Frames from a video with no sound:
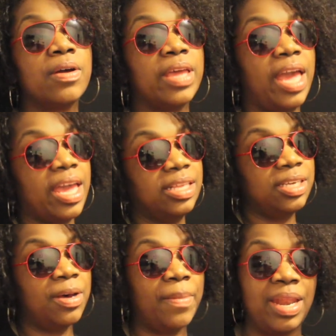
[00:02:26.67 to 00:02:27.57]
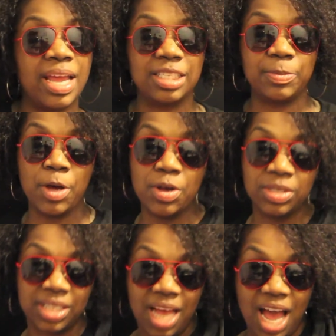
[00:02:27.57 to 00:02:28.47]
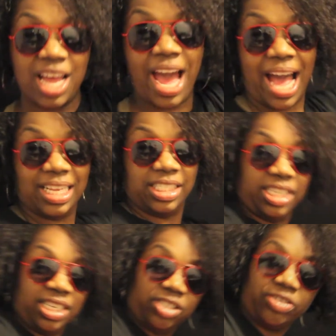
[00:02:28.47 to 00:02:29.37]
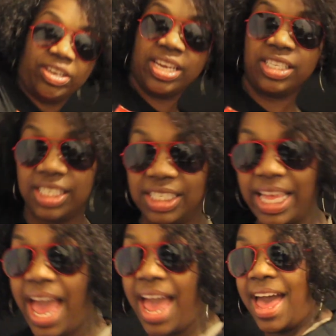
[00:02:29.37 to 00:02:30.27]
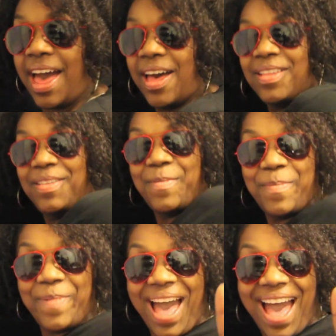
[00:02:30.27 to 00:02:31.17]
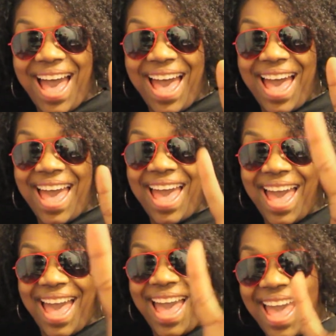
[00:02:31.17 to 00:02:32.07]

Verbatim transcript: Okay, until my next post, God GG, she's out. Bye.